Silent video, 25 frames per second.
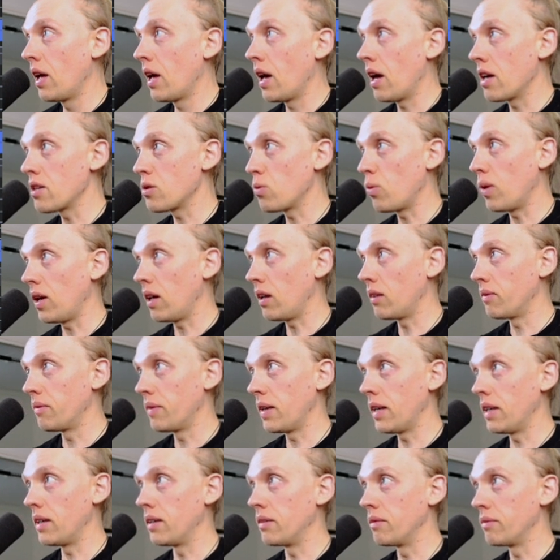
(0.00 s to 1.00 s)
as well.
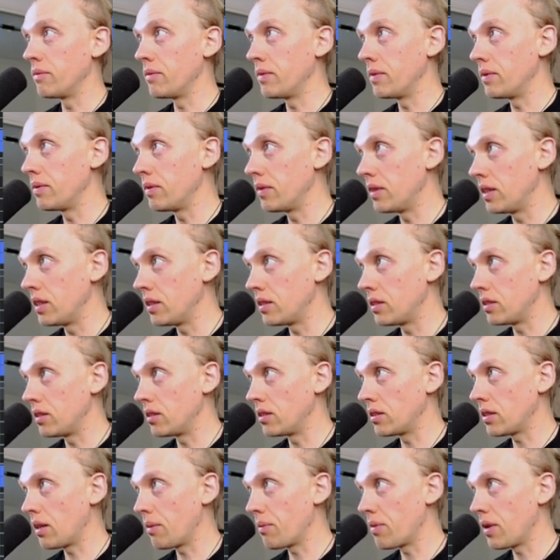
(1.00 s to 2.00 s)
And this is
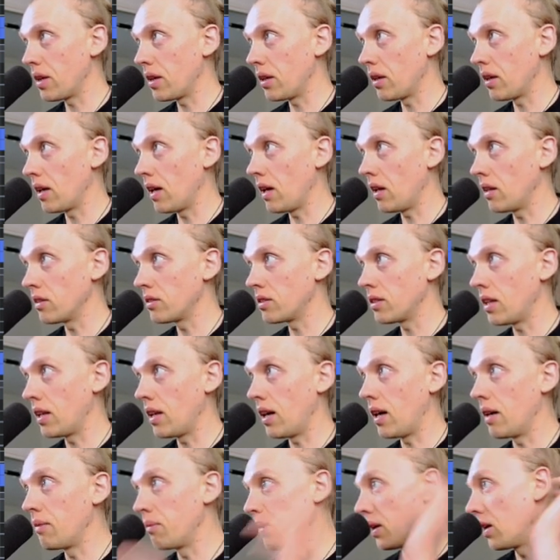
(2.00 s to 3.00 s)
something else that
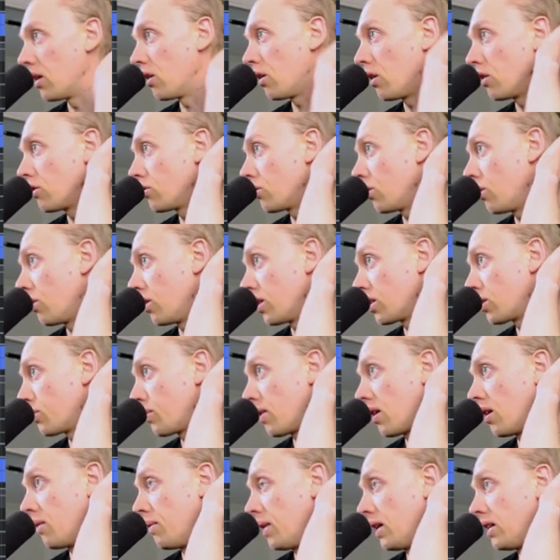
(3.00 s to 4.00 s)
I've been also
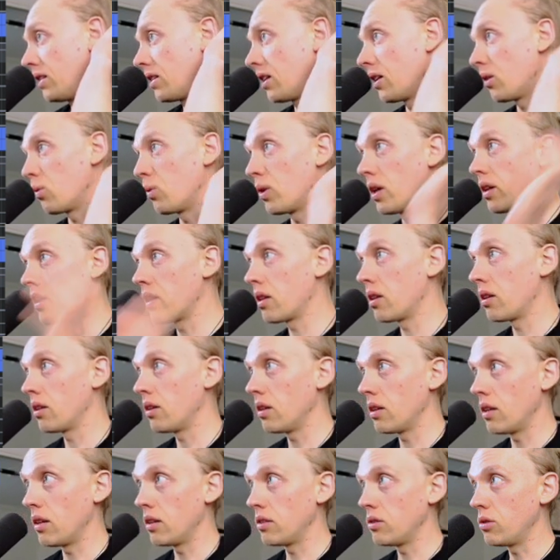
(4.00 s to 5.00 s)
experimenting with,
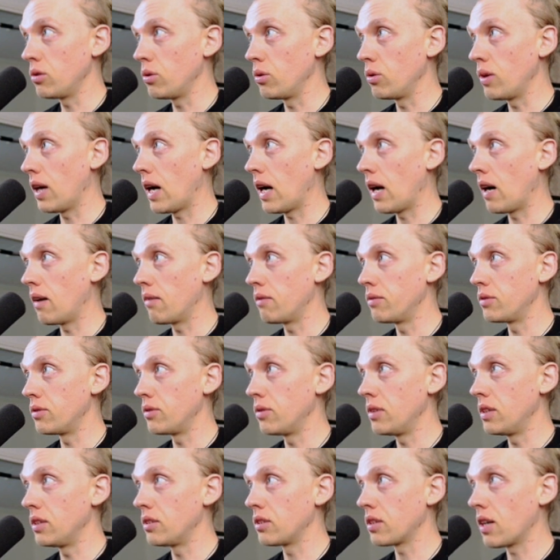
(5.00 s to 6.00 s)
to have
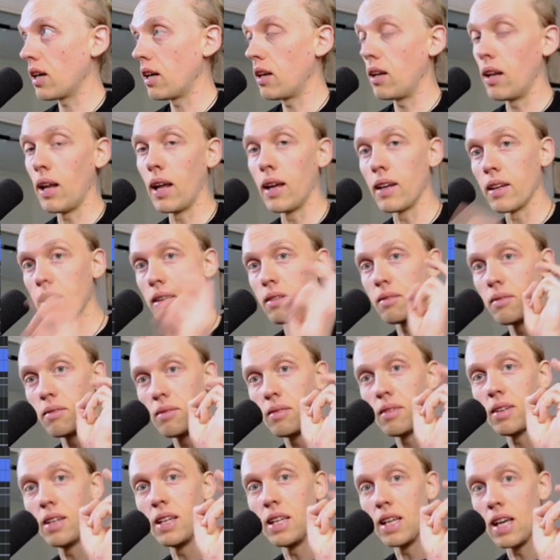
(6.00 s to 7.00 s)
this kind of like
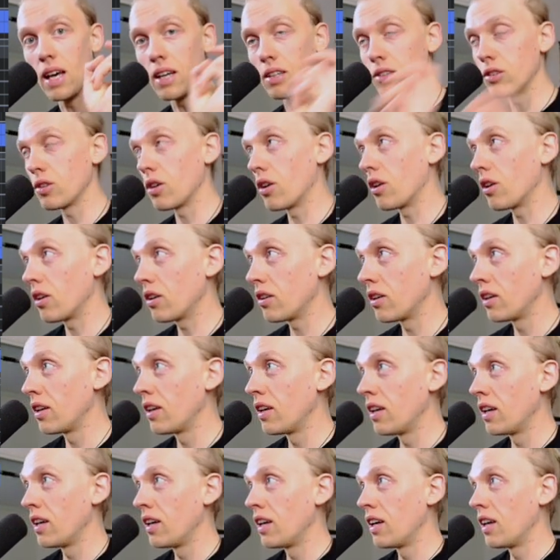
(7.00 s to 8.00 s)
de-esser
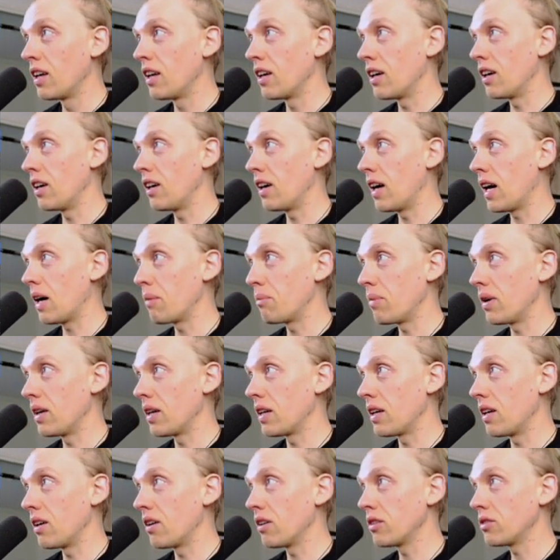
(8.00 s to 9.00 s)

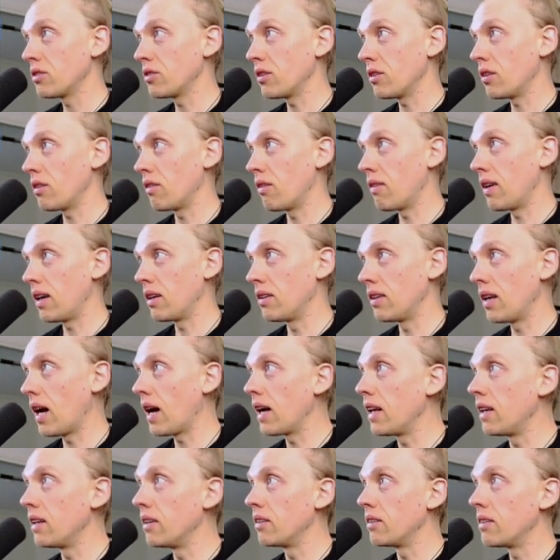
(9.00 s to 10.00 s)
happening here. So around
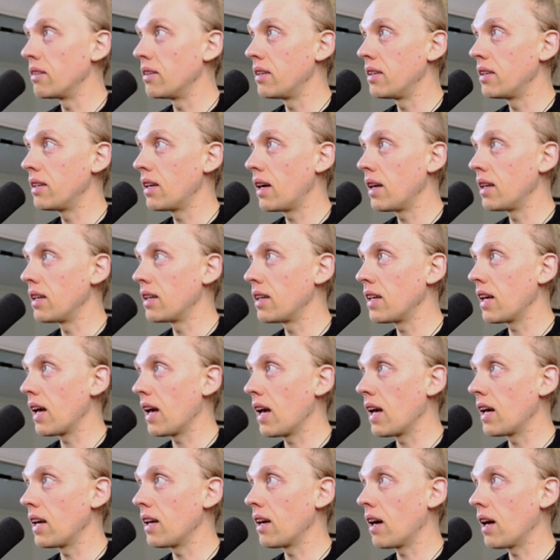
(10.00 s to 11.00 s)

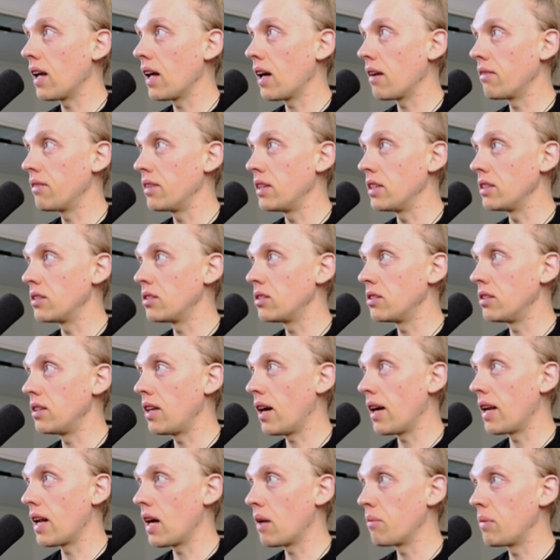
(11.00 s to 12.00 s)
9K I have this
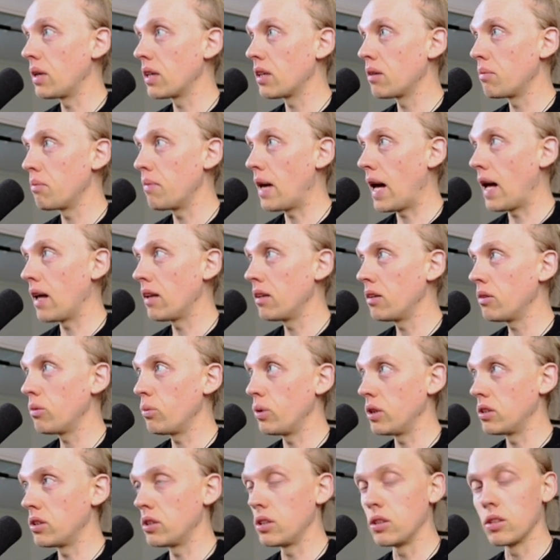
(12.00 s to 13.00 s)
dynamic band,
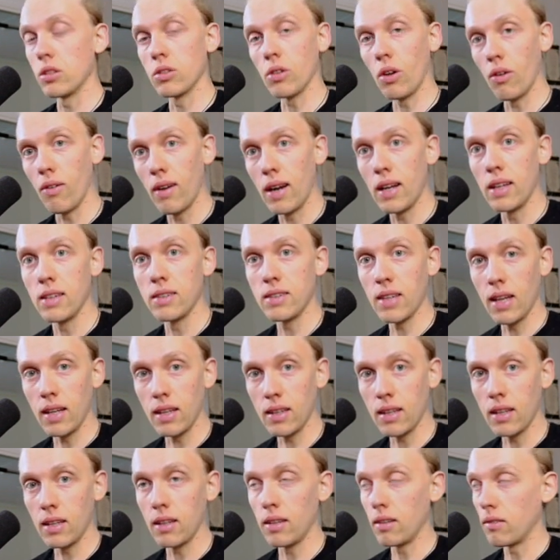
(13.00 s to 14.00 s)
which is already
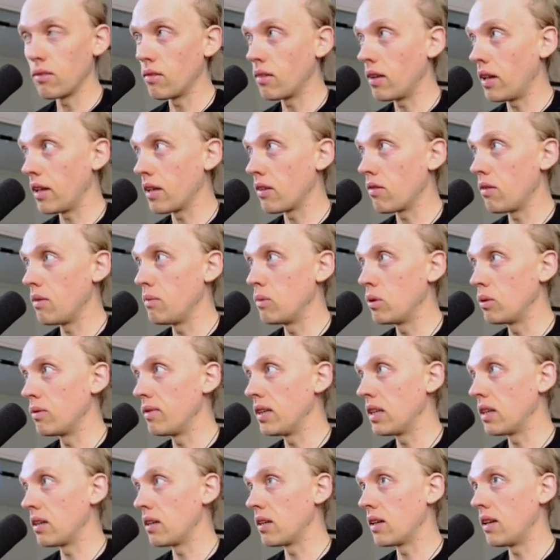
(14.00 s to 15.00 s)
taking, like,
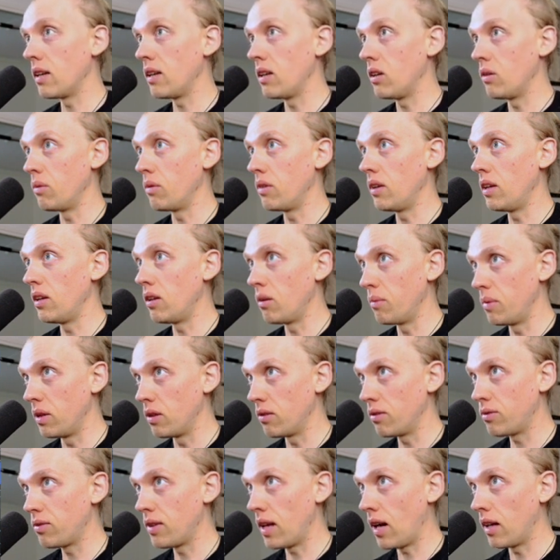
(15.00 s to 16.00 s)
removing a little bit
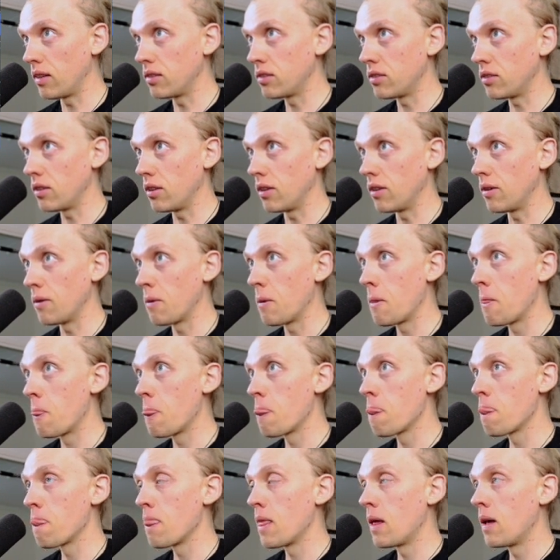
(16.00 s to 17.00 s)
of that
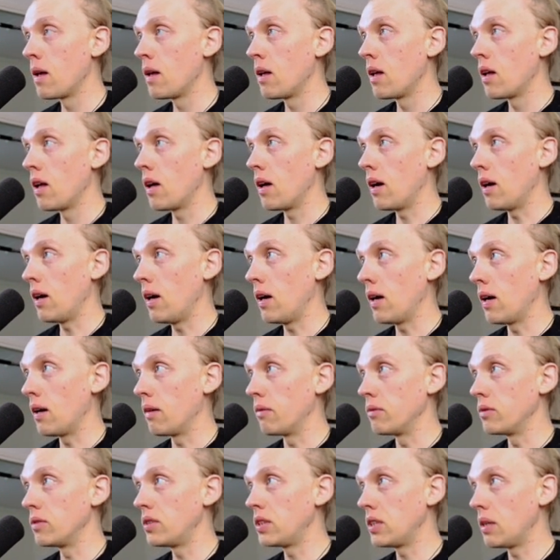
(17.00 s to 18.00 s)

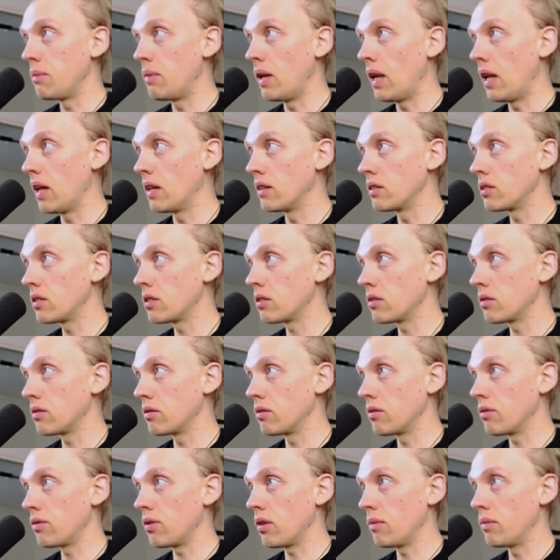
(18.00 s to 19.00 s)
sibilance
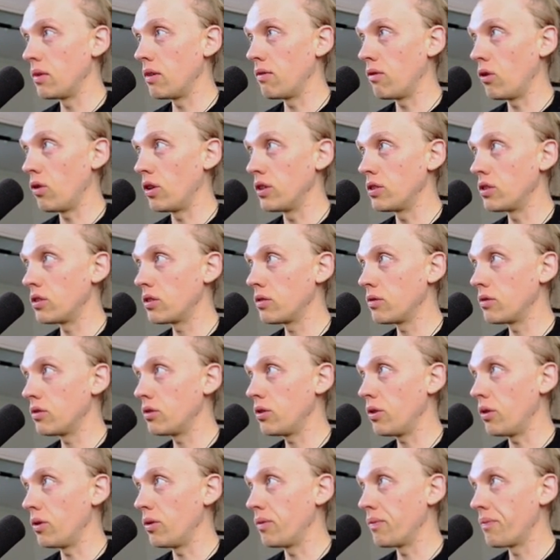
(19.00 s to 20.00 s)
from the voice.
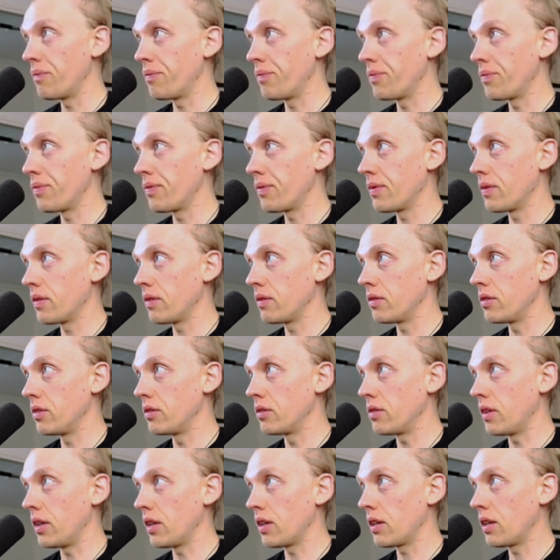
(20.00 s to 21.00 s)
So
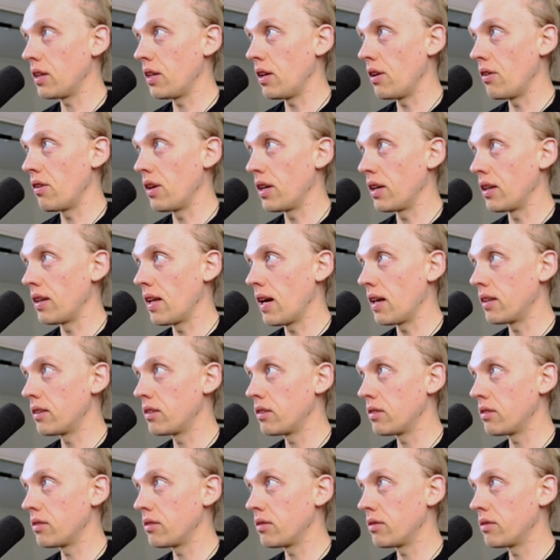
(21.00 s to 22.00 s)
just like hearing
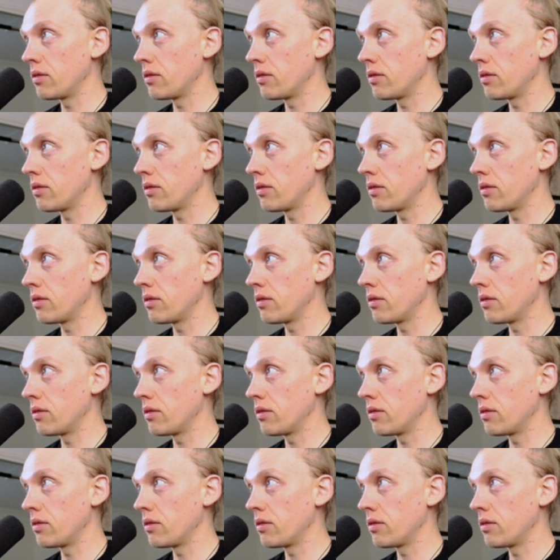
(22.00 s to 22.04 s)
that.